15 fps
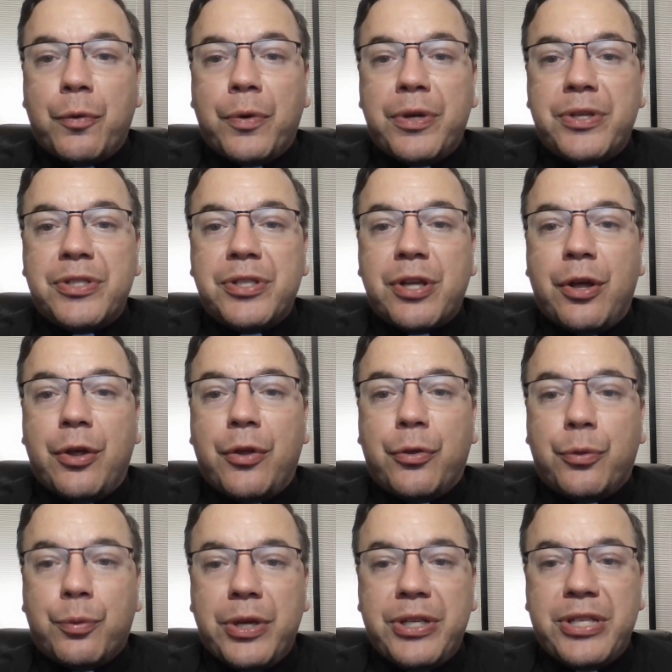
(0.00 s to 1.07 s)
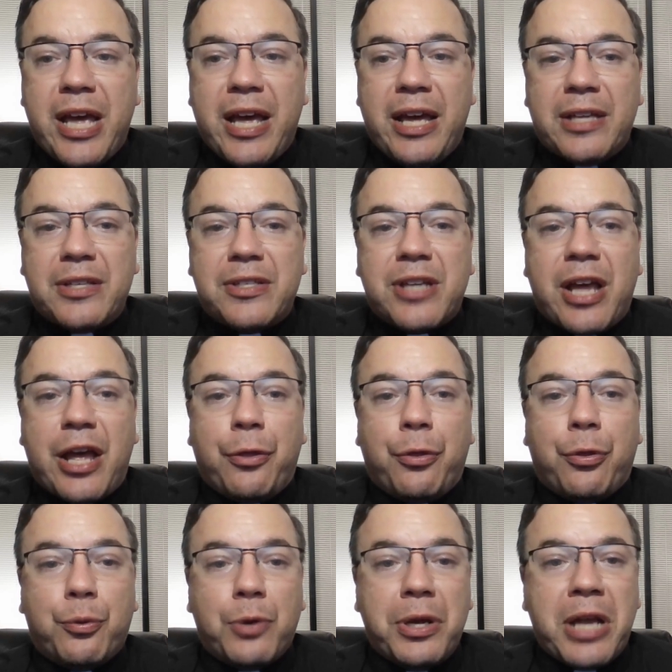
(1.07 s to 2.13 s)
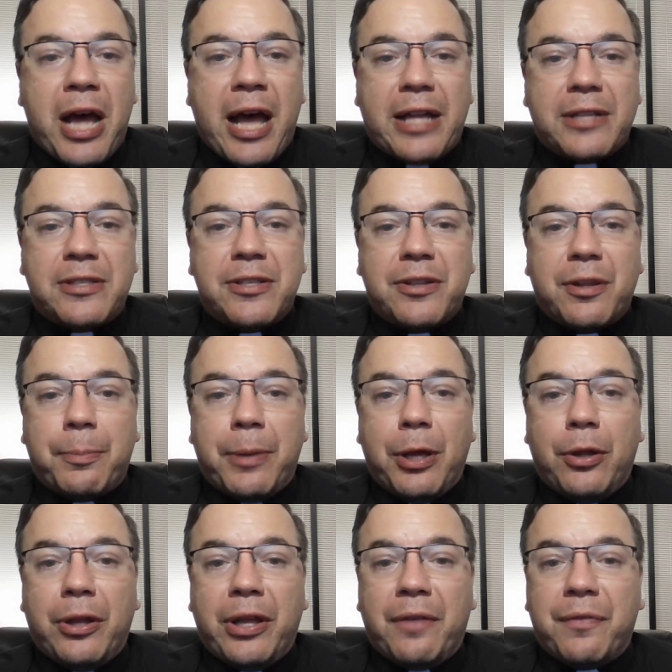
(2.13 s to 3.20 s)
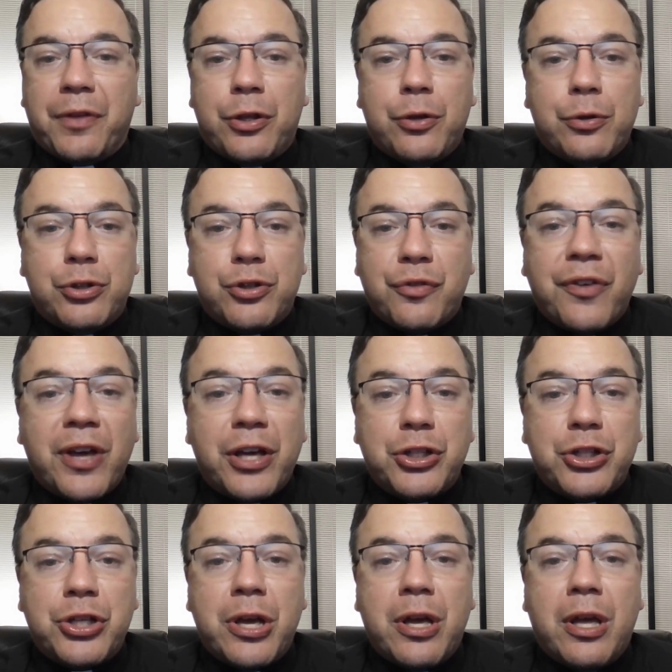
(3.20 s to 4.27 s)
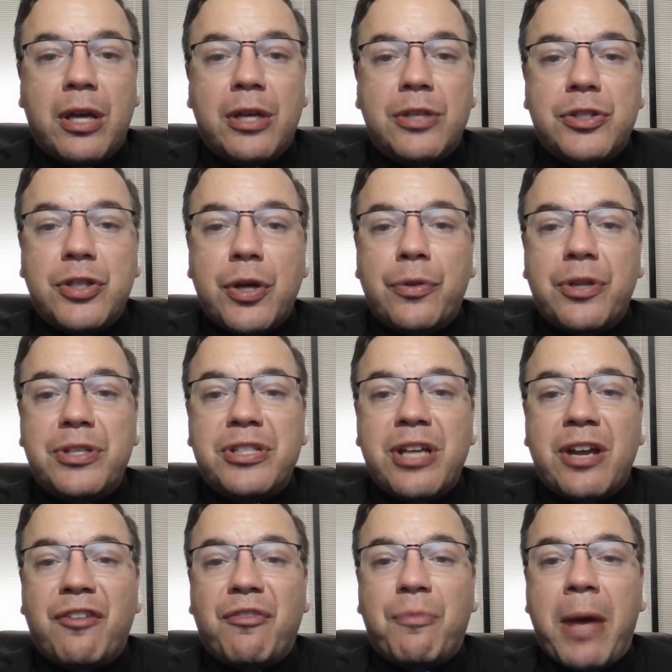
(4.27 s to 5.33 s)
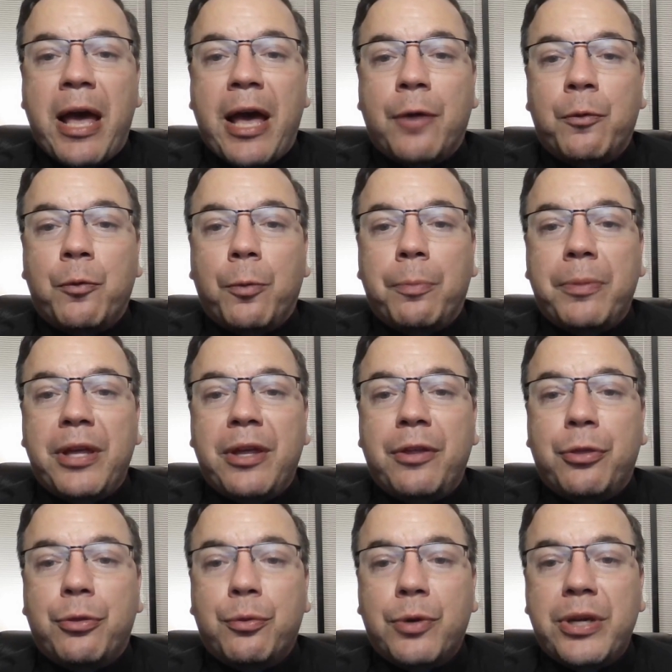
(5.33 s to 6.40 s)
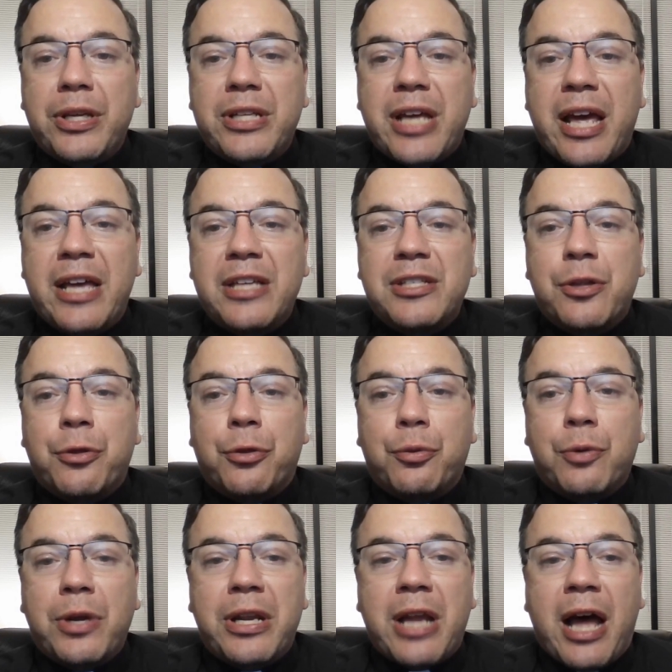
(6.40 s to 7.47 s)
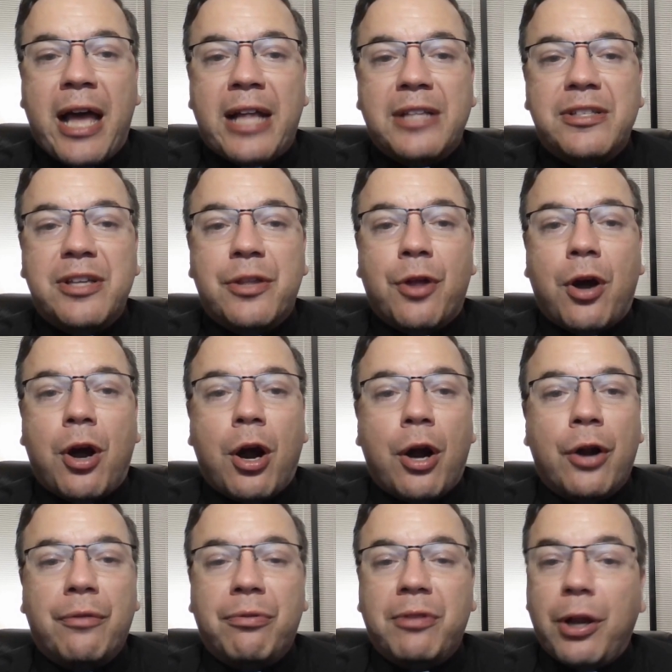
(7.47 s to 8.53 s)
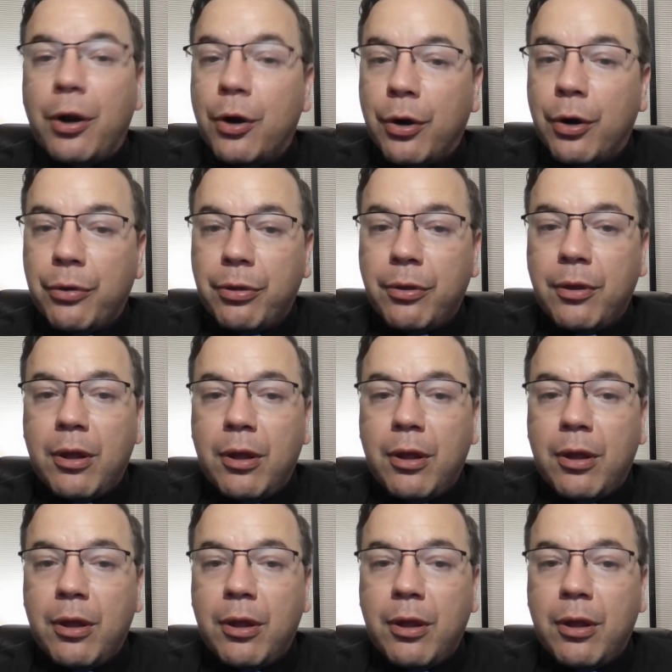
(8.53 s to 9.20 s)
was 3 days and 3 nights in the belly of a huge fish, so the Son of Man will be 3 days and 3 nights in the heart of the earth.